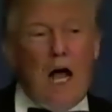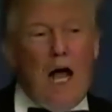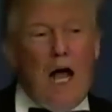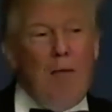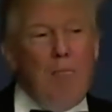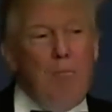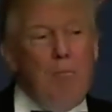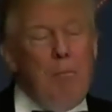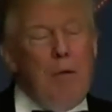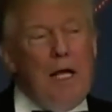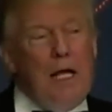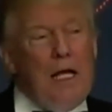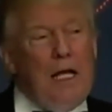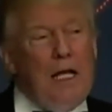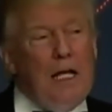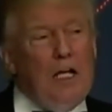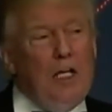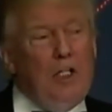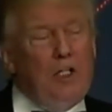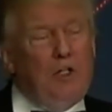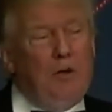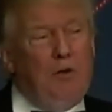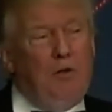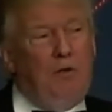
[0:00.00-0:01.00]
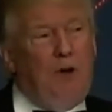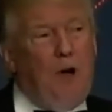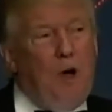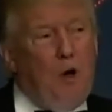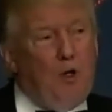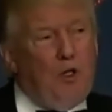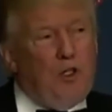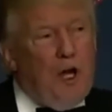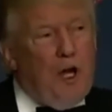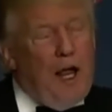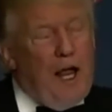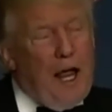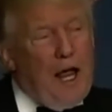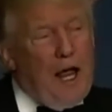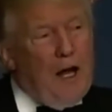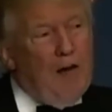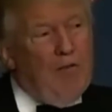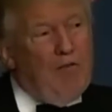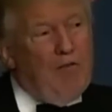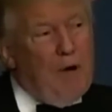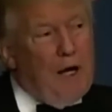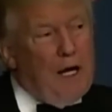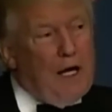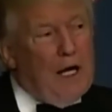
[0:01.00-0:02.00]
I'm millions of votes
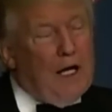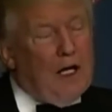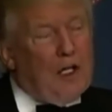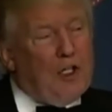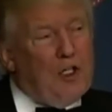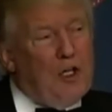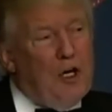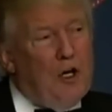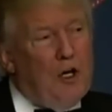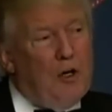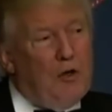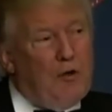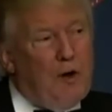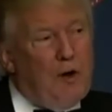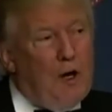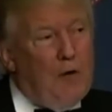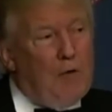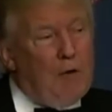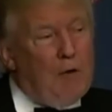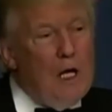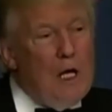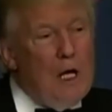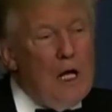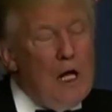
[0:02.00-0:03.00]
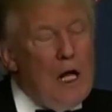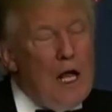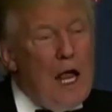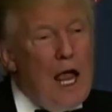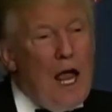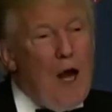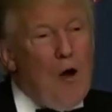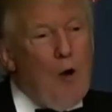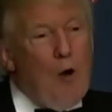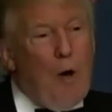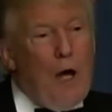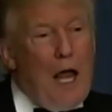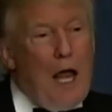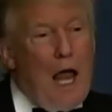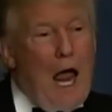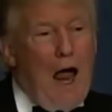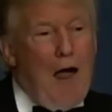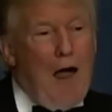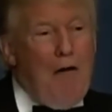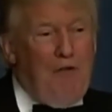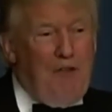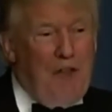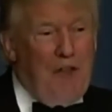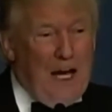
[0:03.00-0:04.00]
ahead of my next nearest rival. And we
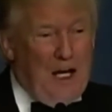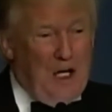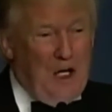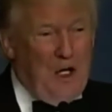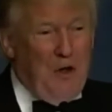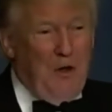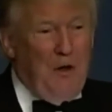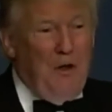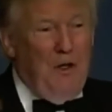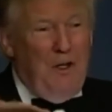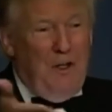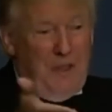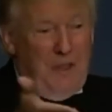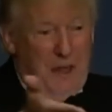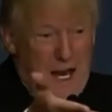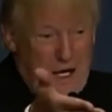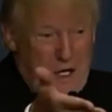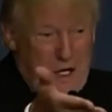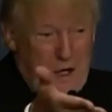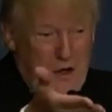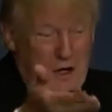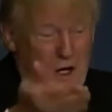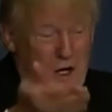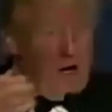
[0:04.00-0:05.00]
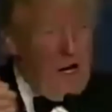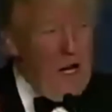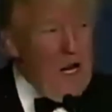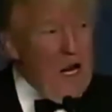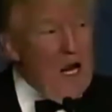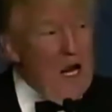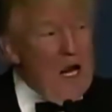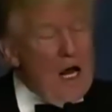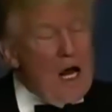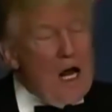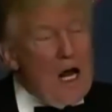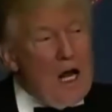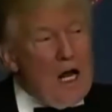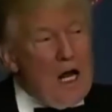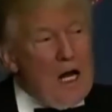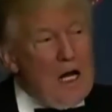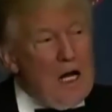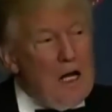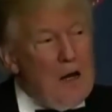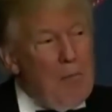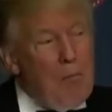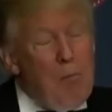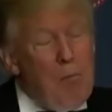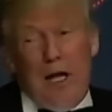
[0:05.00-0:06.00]
have, thank you, darling,
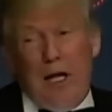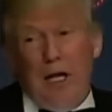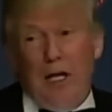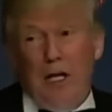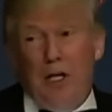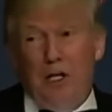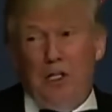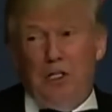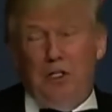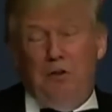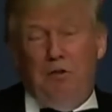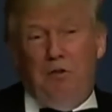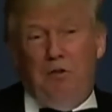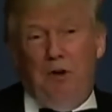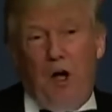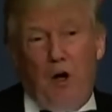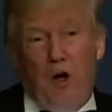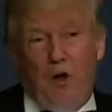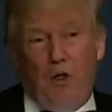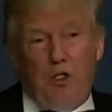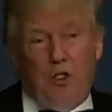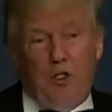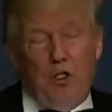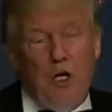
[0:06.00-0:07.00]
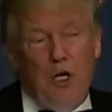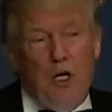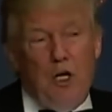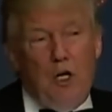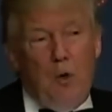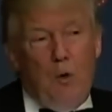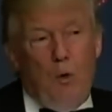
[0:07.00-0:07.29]
millions of votes.